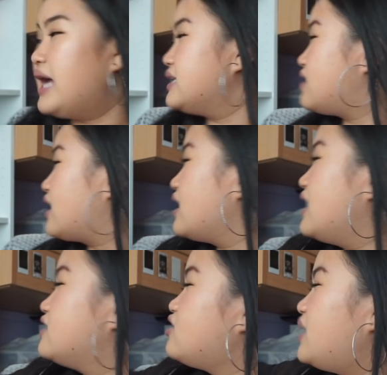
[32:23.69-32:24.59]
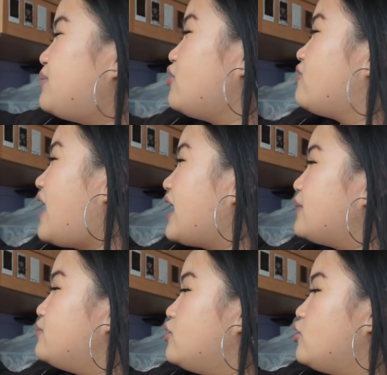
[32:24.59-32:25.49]
as like it's only Blue Flag
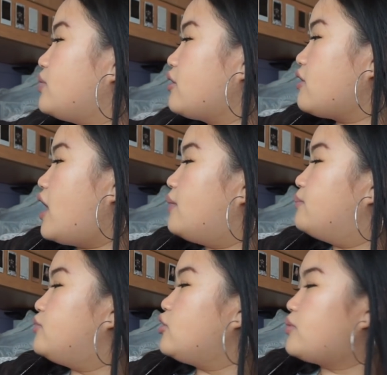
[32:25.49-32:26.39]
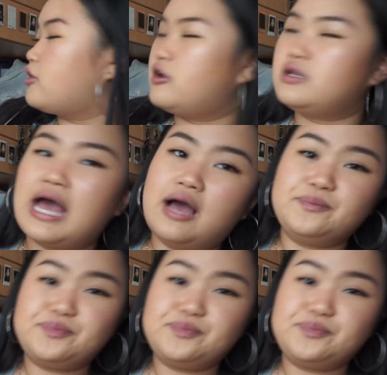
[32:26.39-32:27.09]
and Blue Period that